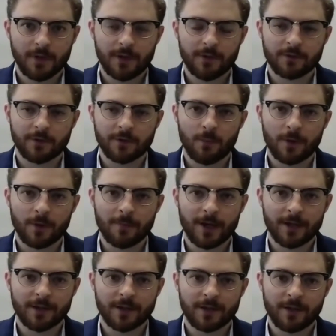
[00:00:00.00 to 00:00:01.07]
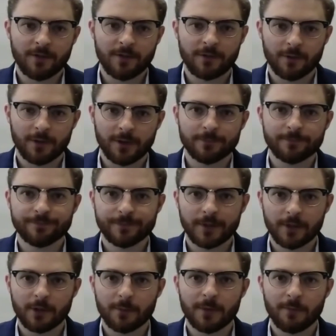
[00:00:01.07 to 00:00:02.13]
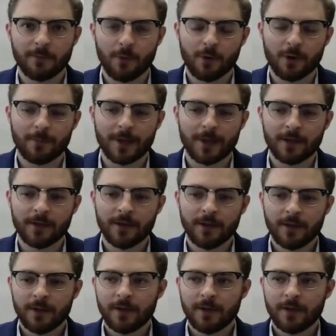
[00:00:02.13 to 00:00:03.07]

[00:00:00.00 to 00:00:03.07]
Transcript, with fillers: And so we yeah. might get into it a little bit more, but